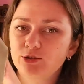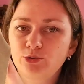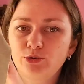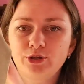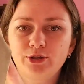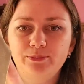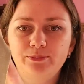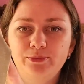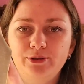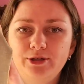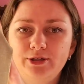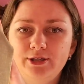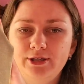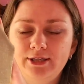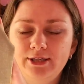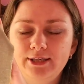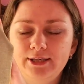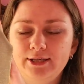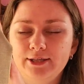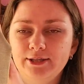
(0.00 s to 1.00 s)
gonna
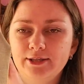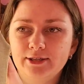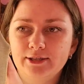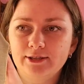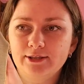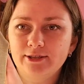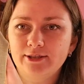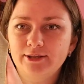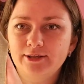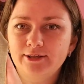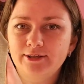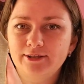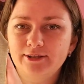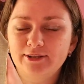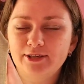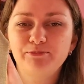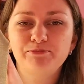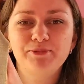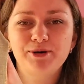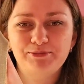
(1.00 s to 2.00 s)
be a
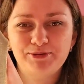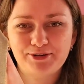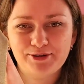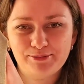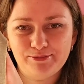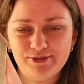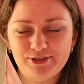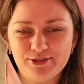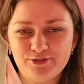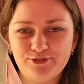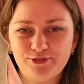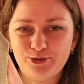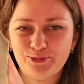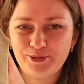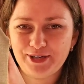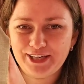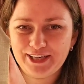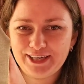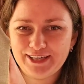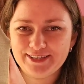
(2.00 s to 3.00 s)
memory piece for
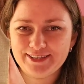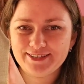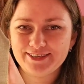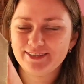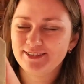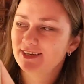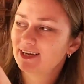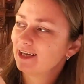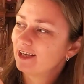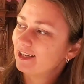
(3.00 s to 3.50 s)
my cats.